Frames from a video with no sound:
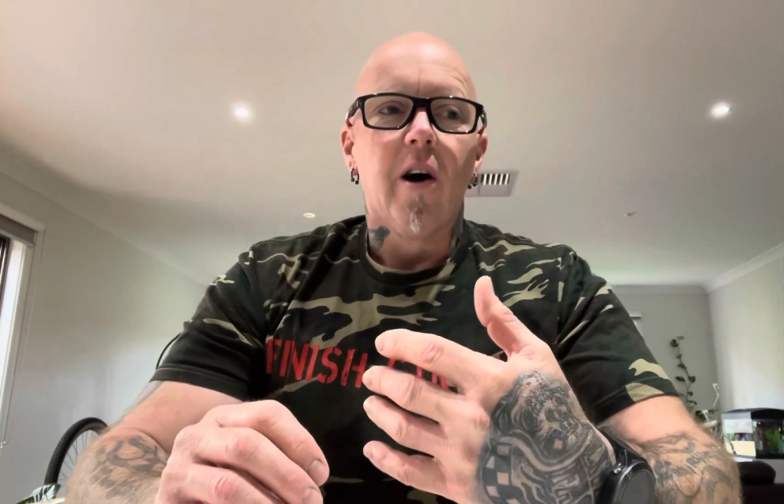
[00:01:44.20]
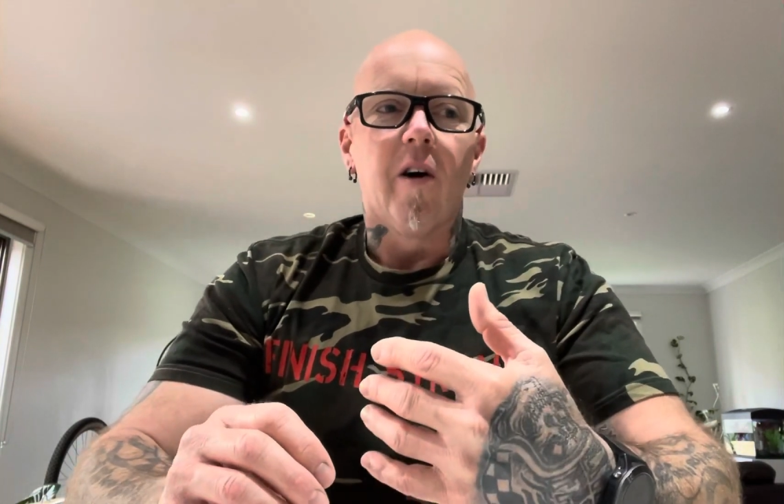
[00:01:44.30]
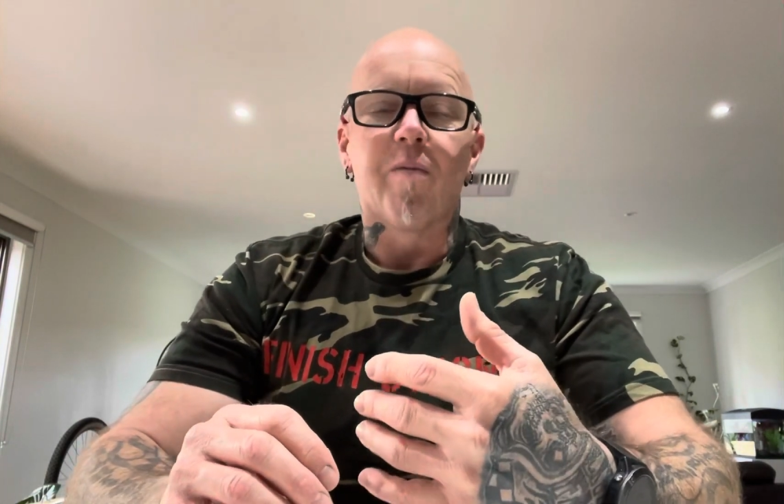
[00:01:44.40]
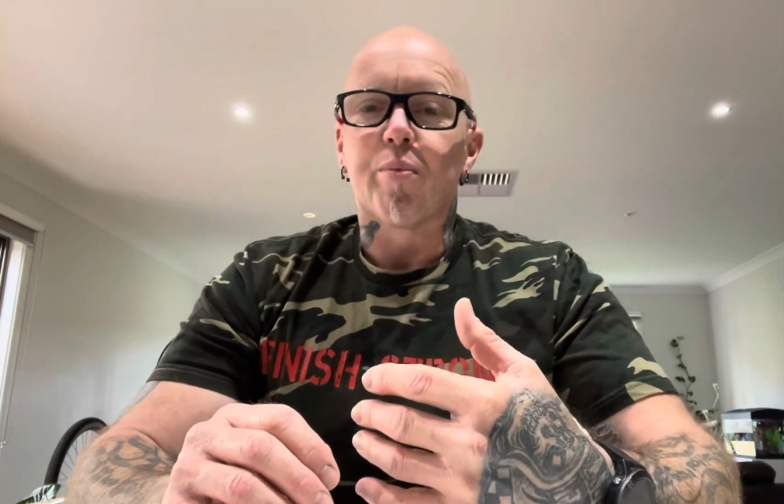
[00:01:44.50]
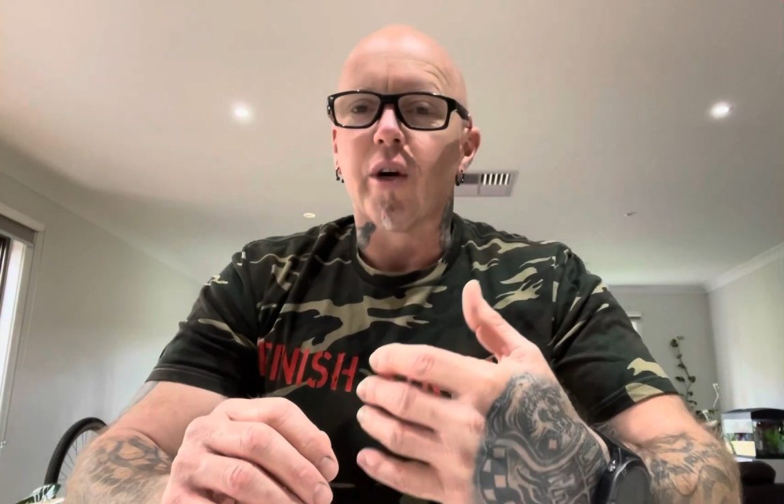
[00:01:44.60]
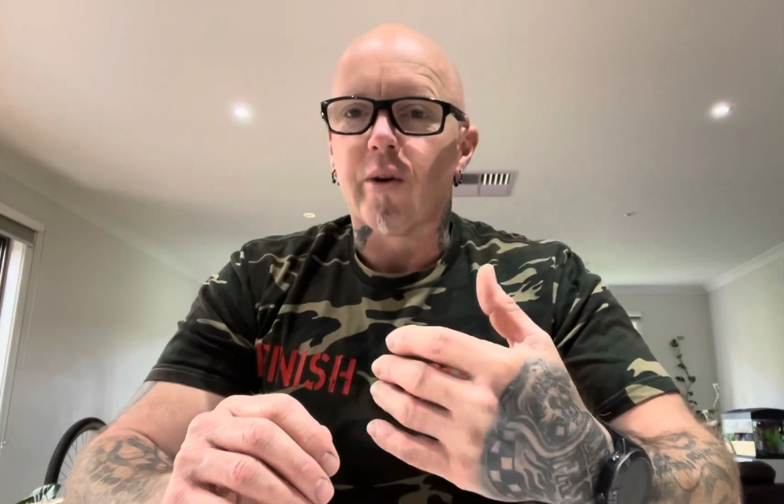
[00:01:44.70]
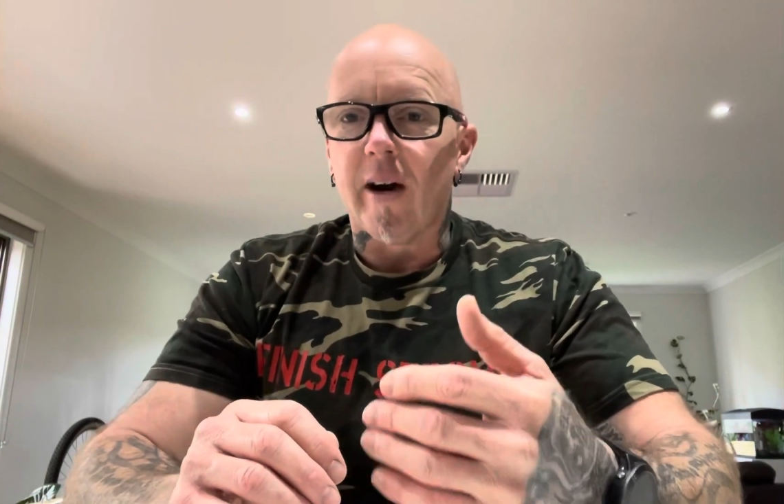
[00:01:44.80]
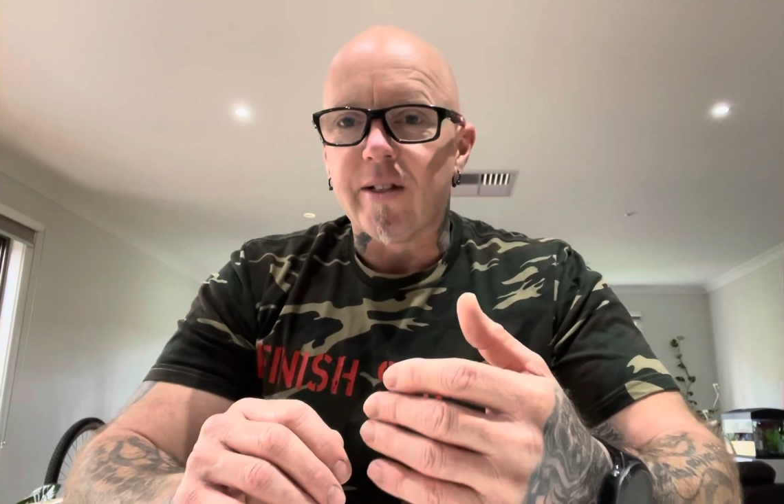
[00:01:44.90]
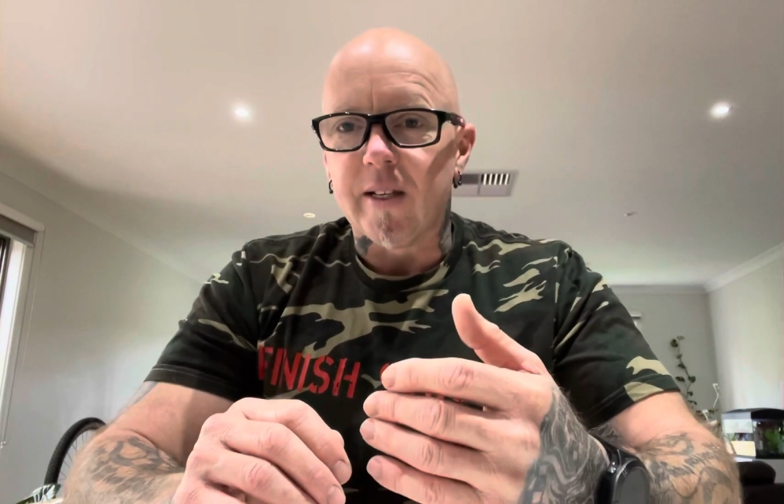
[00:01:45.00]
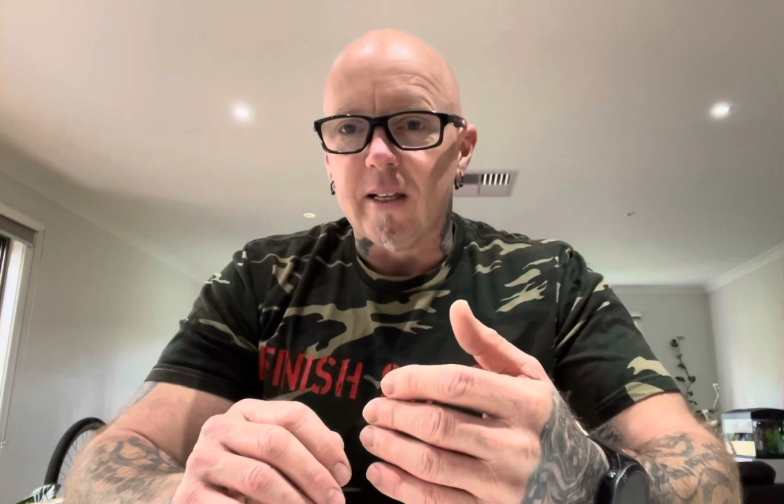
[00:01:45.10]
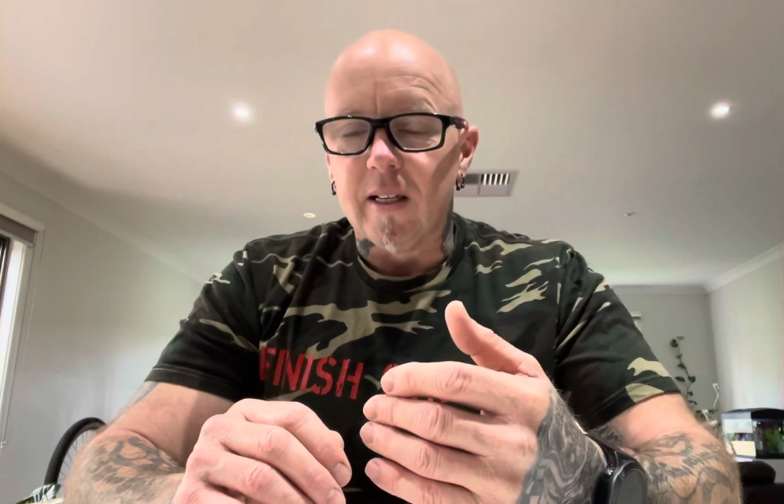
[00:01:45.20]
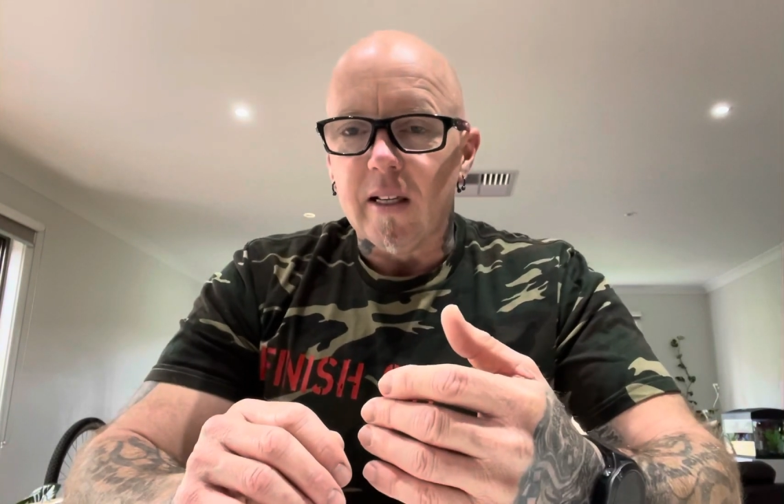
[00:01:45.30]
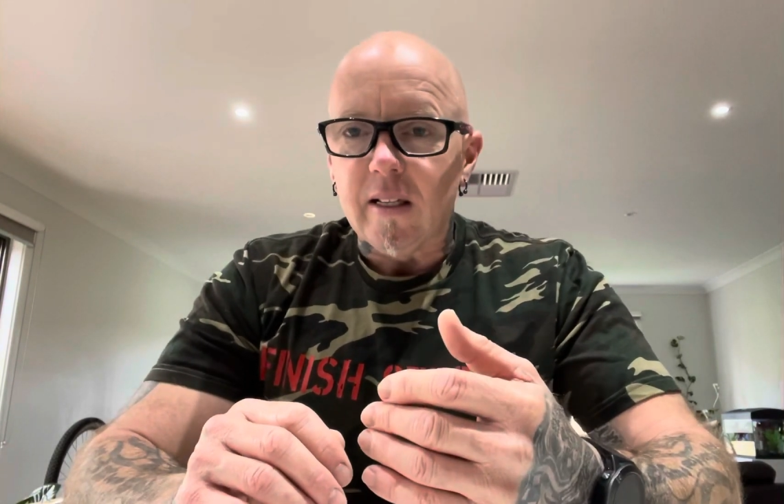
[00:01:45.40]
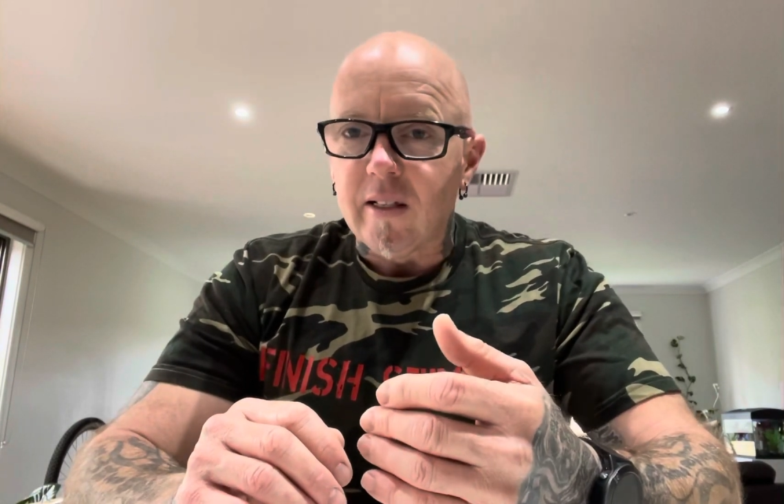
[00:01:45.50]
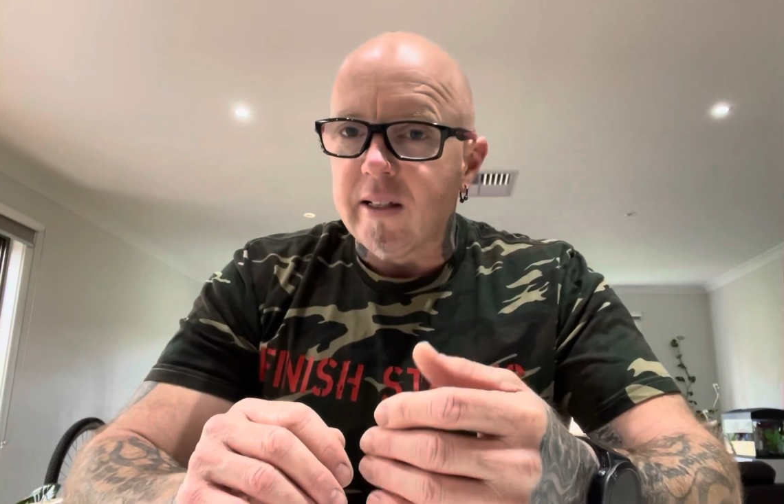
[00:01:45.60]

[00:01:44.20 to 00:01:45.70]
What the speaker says: of progressing